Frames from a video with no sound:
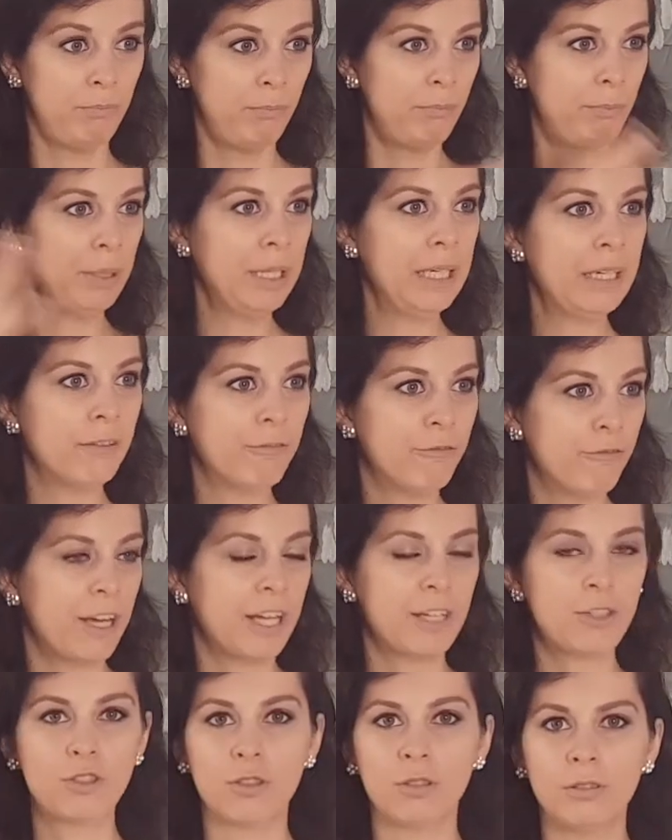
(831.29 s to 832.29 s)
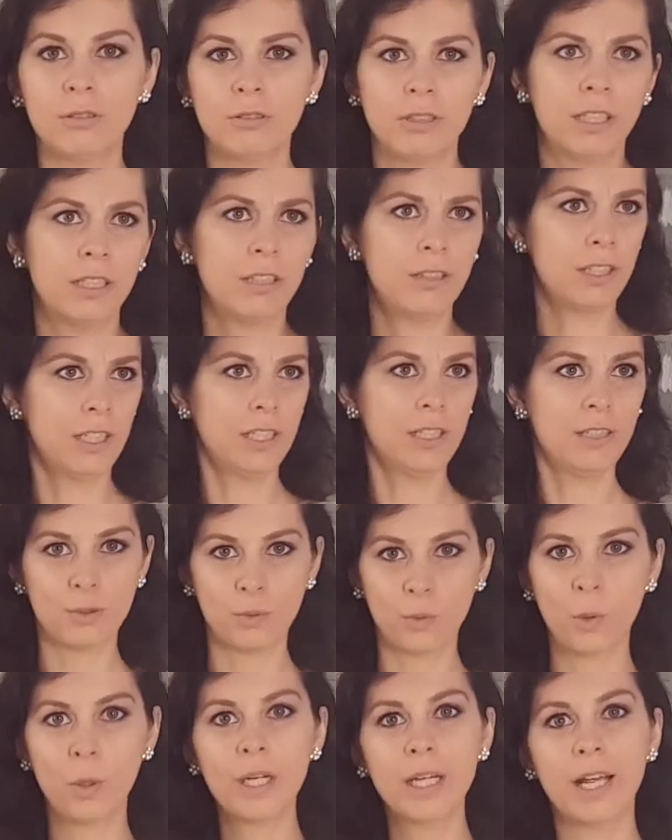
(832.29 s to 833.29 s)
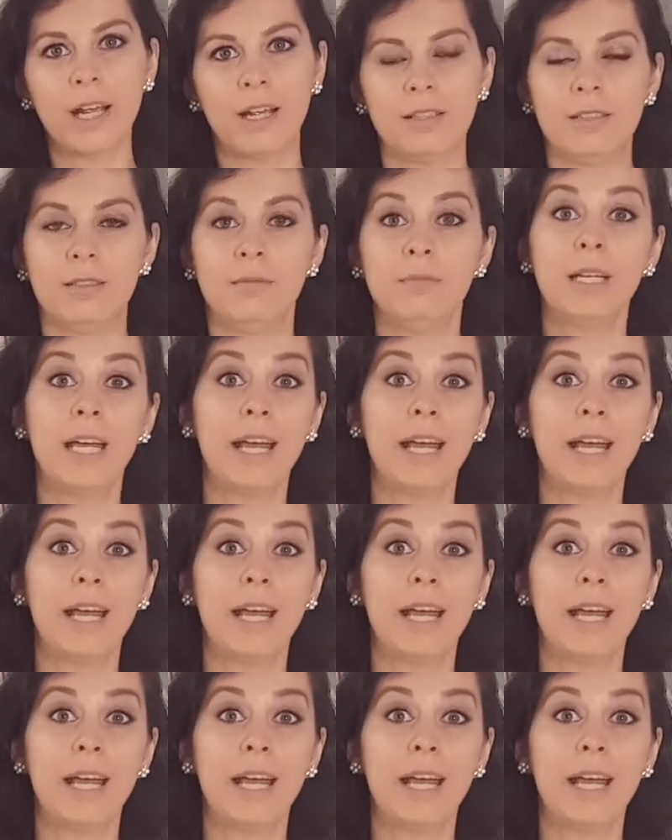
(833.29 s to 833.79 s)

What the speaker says: big vaginal intense orgasm,